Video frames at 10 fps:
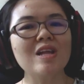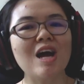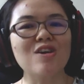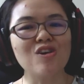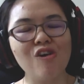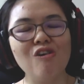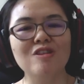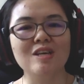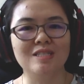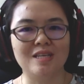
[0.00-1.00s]
I call
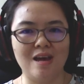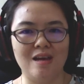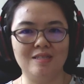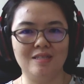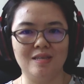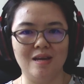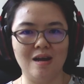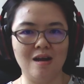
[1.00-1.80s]
this as